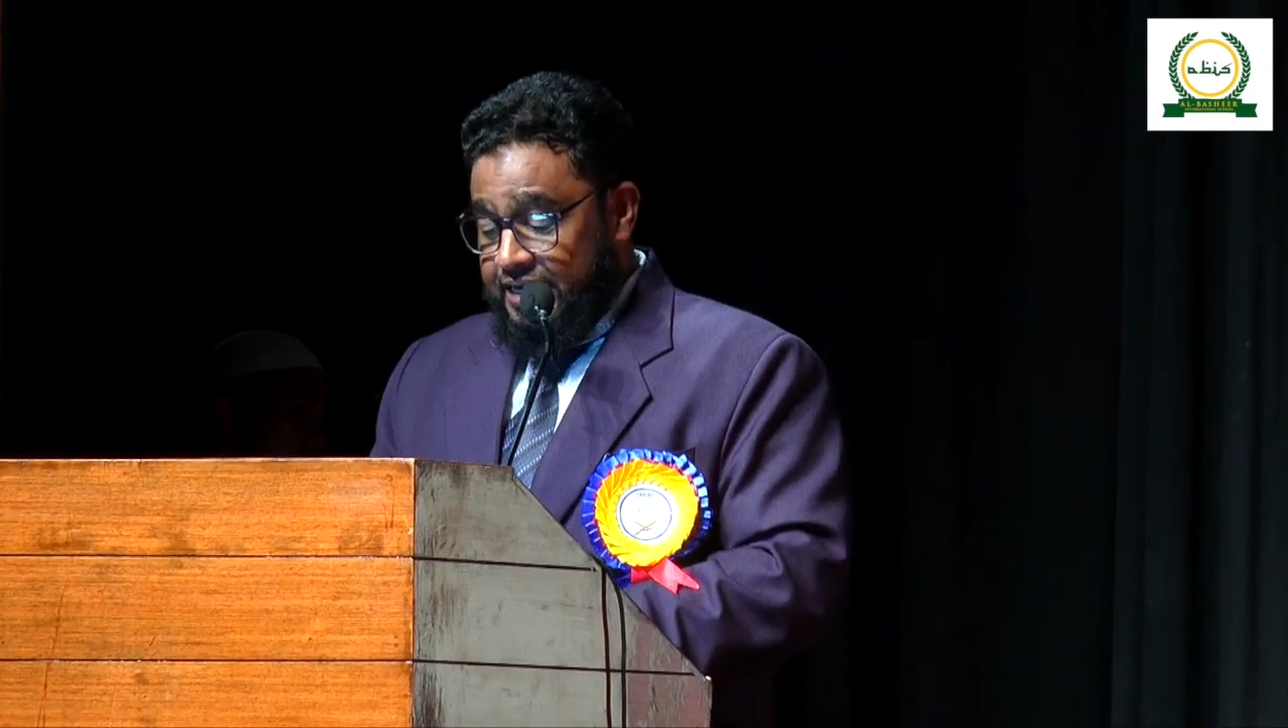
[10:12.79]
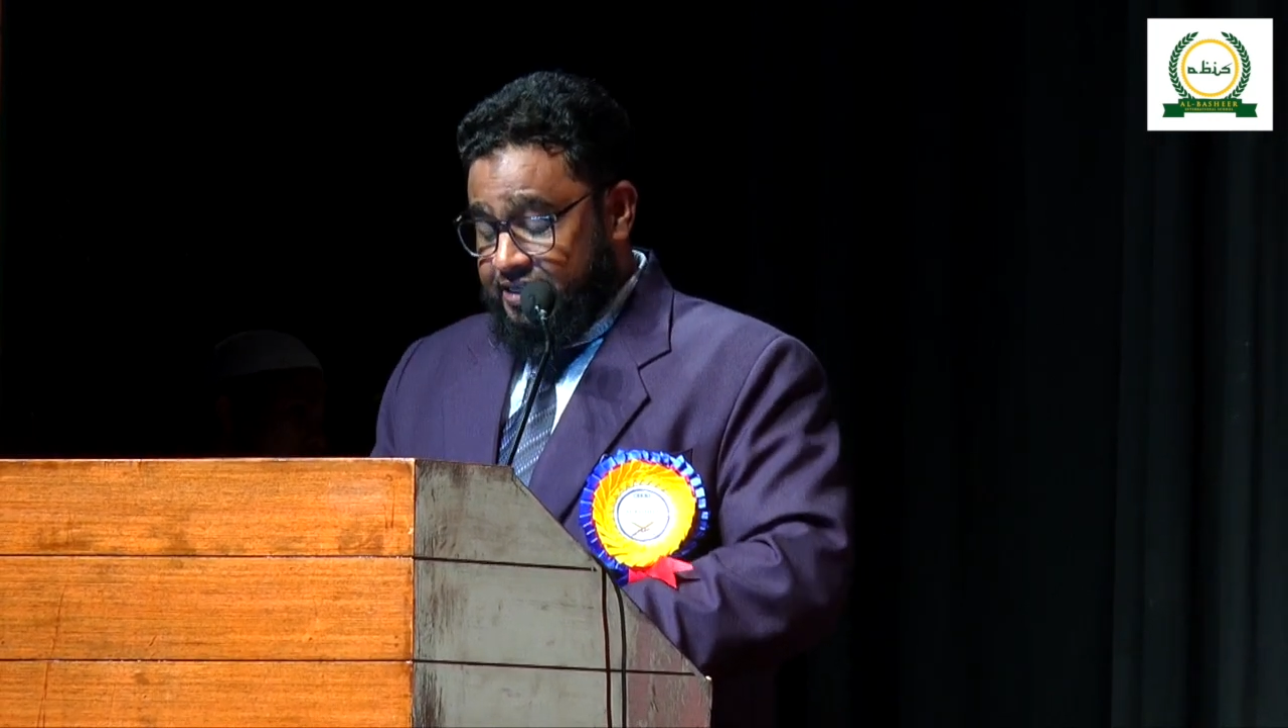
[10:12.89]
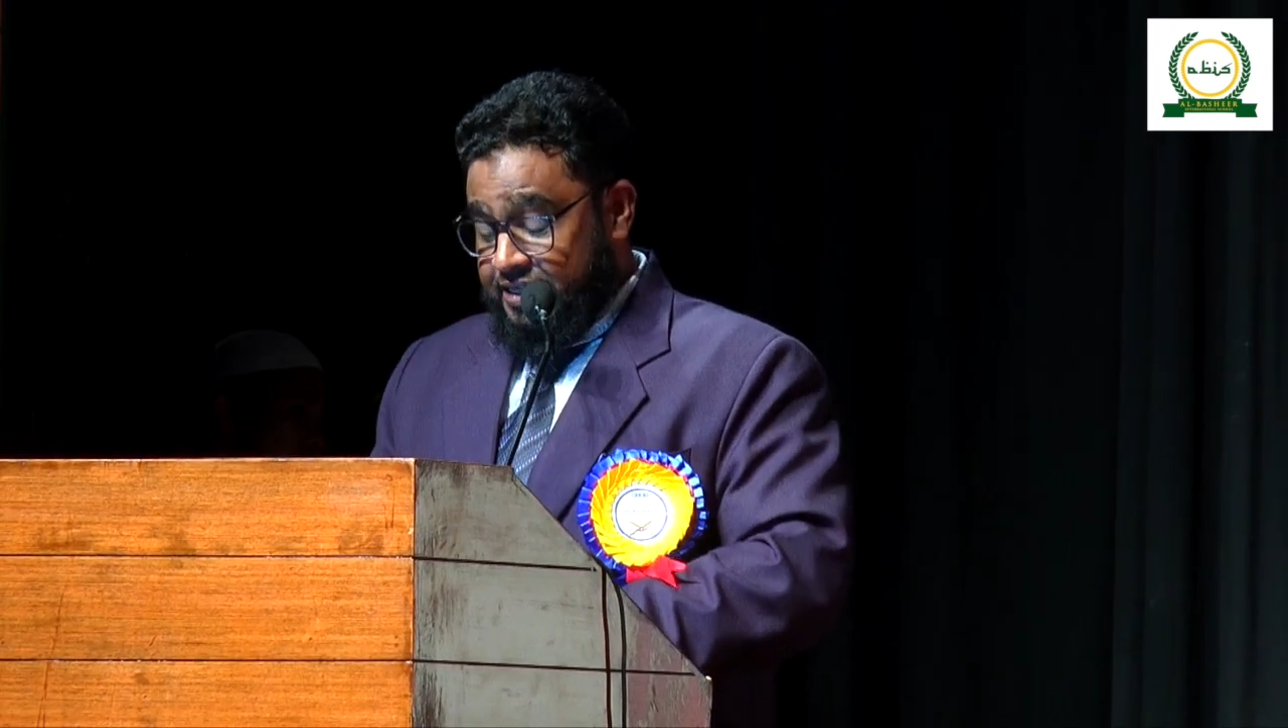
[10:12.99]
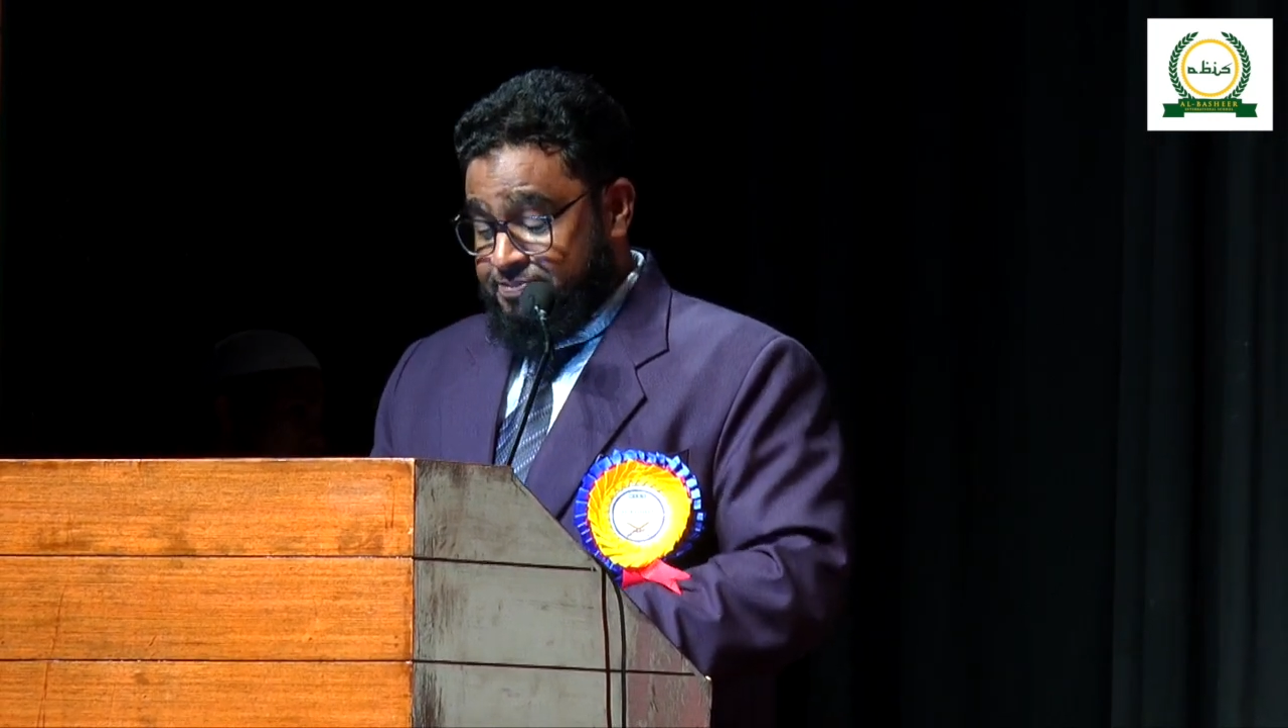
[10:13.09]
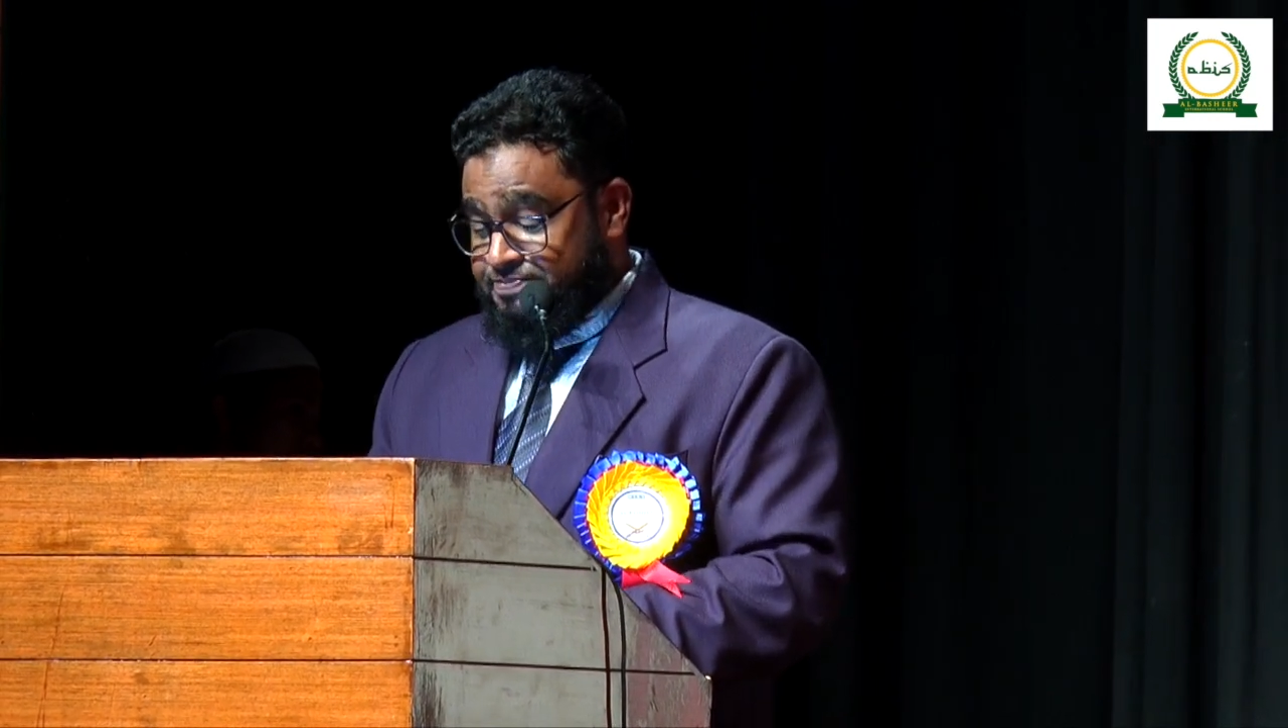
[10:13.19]

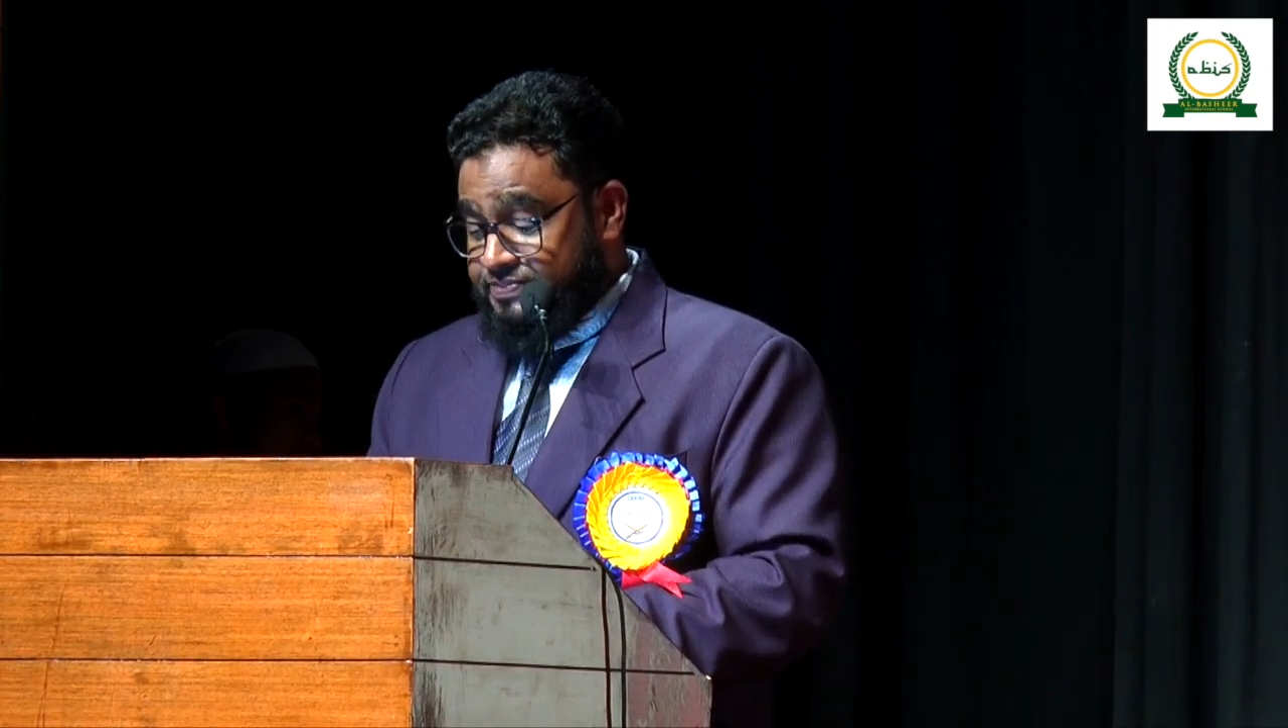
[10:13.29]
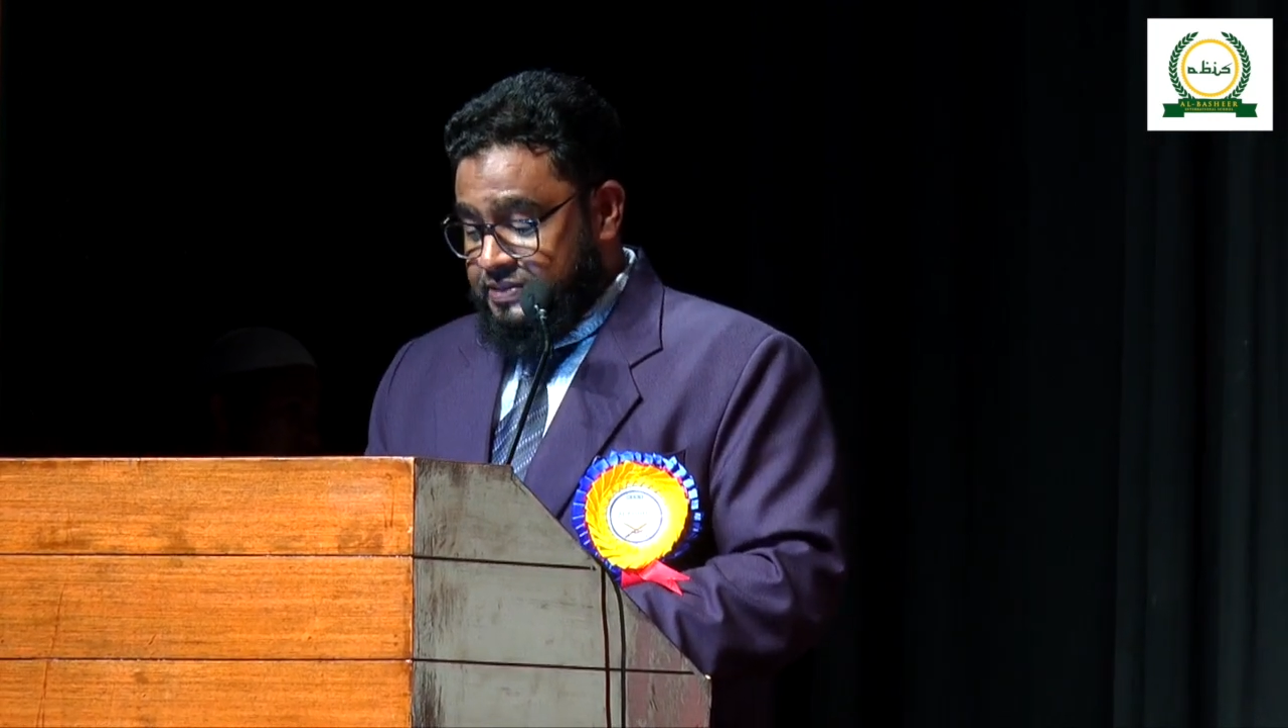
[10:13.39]
Now,